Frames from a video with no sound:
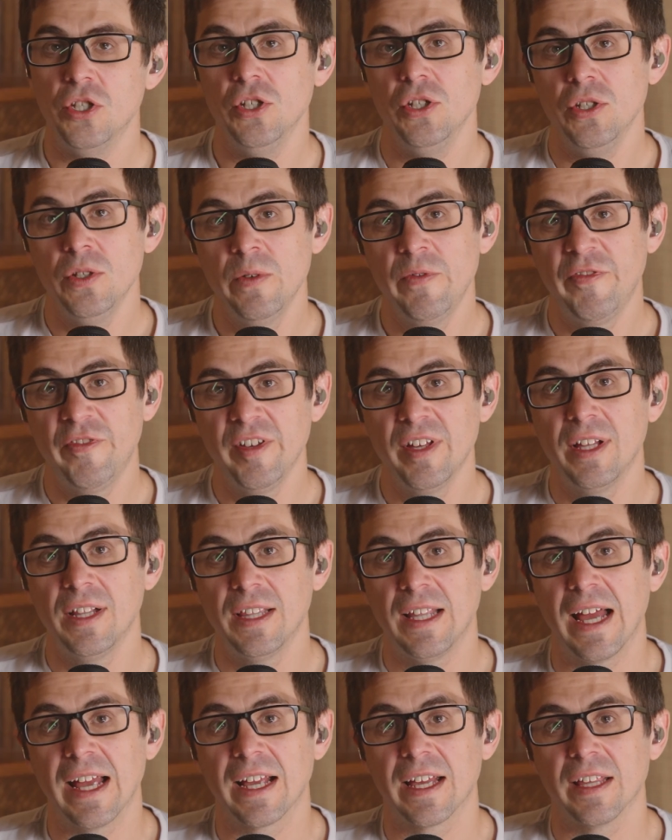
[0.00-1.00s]
Do you
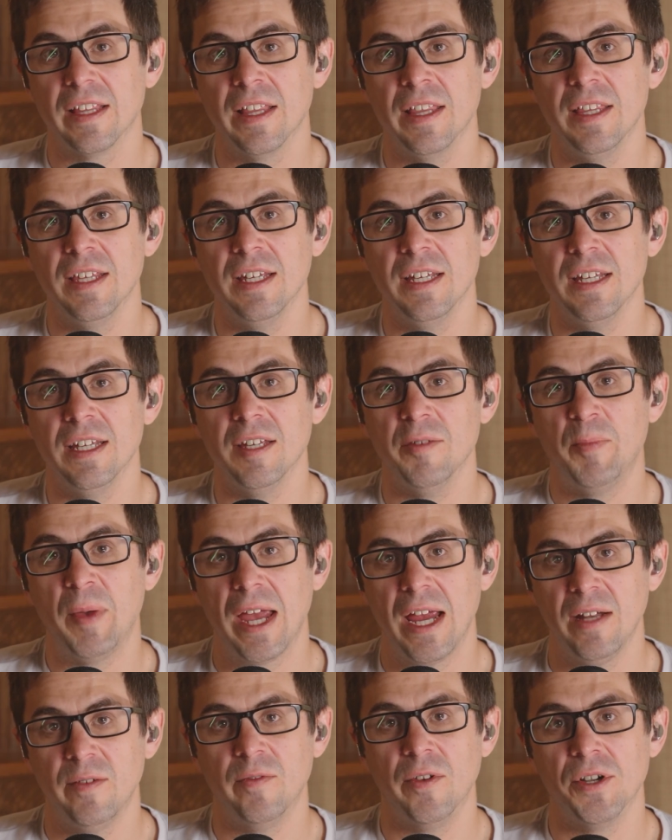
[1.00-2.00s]
feel like the
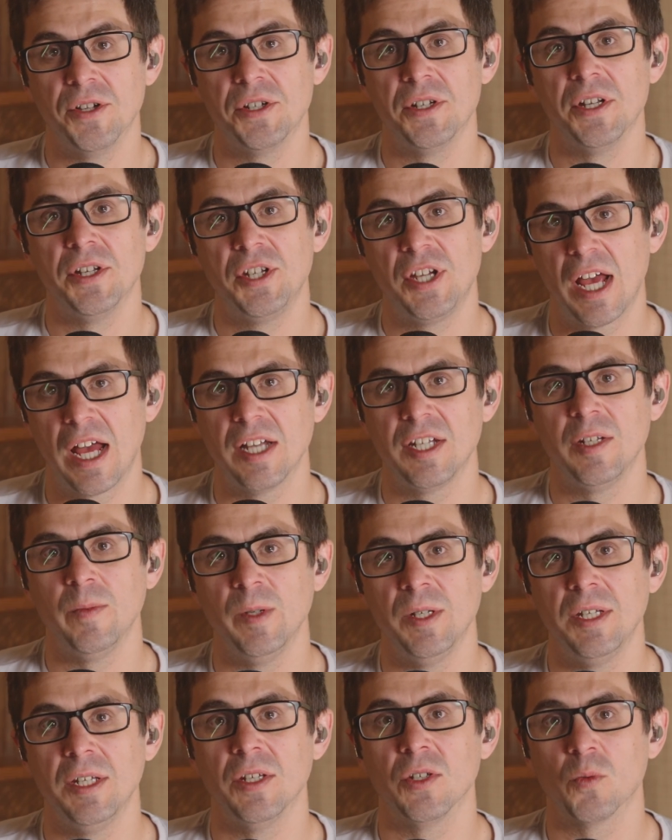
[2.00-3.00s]
paid version of
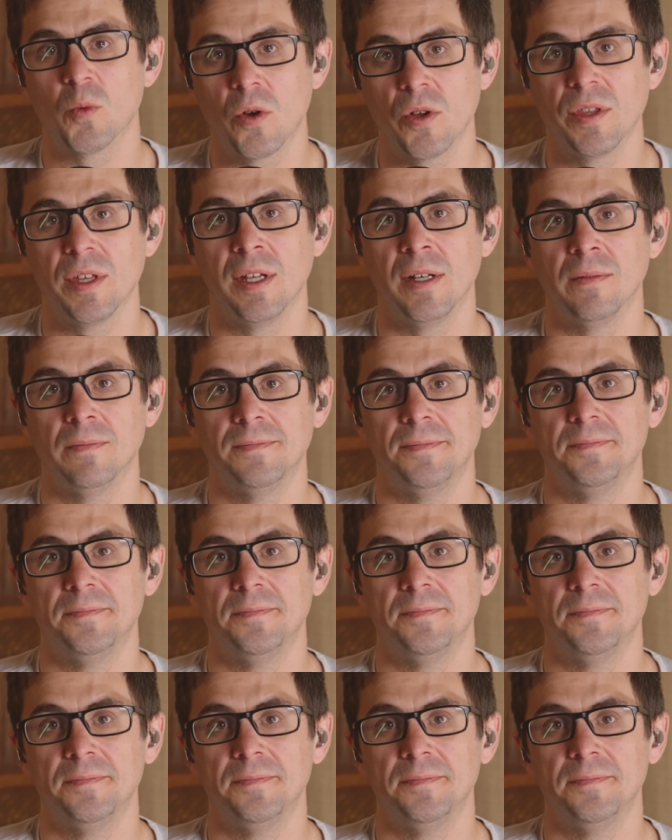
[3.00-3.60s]
ChatGPT is worth it?